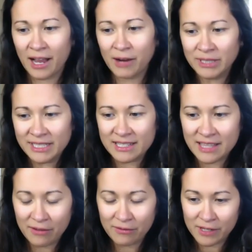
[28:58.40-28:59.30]
I want to see
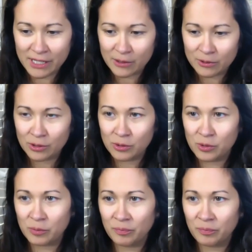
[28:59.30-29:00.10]
that video too.